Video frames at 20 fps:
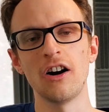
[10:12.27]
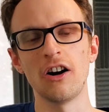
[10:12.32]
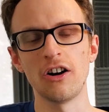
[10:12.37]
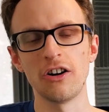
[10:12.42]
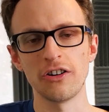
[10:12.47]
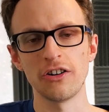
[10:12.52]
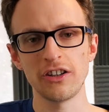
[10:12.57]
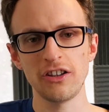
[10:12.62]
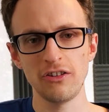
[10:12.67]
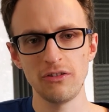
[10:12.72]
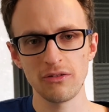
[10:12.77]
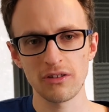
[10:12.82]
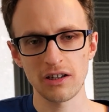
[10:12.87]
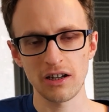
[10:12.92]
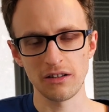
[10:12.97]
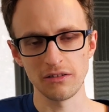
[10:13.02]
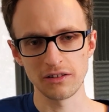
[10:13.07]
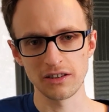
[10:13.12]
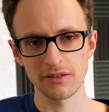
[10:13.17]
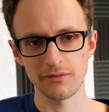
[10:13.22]
Are you
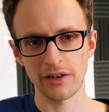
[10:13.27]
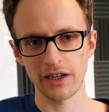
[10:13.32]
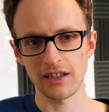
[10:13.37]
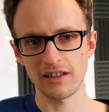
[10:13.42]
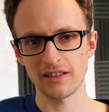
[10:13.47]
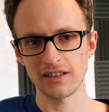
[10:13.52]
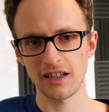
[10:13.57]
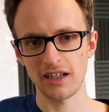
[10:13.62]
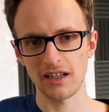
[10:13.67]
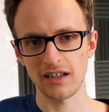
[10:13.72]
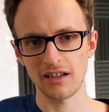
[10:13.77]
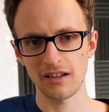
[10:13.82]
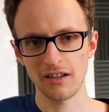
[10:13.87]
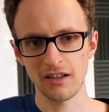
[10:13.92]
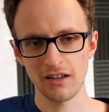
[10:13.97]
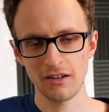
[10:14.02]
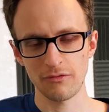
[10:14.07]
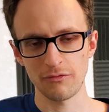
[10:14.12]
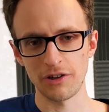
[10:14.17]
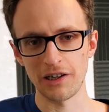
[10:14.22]
cultivating
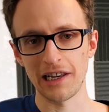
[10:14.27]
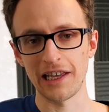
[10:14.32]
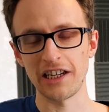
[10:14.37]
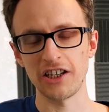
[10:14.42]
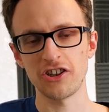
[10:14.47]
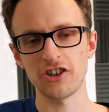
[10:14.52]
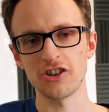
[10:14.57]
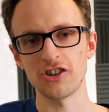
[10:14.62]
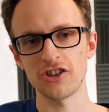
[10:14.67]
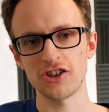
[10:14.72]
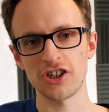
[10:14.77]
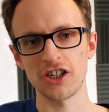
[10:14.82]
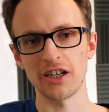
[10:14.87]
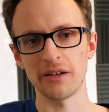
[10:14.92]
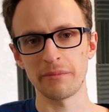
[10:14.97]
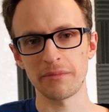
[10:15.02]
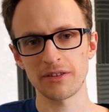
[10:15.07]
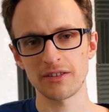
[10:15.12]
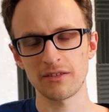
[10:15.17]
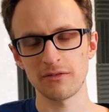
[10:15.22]

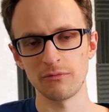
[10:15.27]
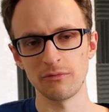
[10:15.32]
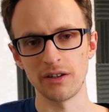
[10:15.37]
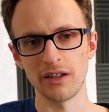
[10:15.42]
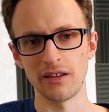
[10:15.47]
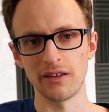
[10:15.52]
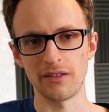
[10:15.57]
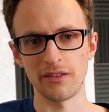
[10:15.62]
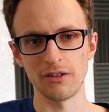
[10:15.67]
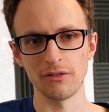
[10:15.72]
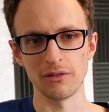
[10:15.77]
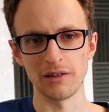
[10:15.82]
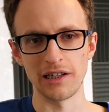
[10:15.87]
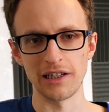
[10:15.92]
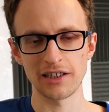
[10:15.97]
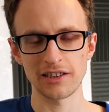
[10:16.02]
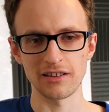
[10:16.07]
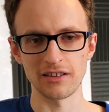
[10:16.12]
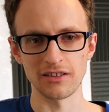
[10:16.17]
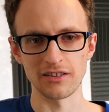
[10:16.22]
relationships with your
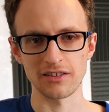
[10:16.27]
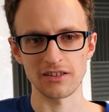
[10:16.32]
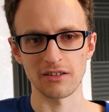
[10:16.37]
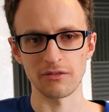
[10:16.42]
listeners?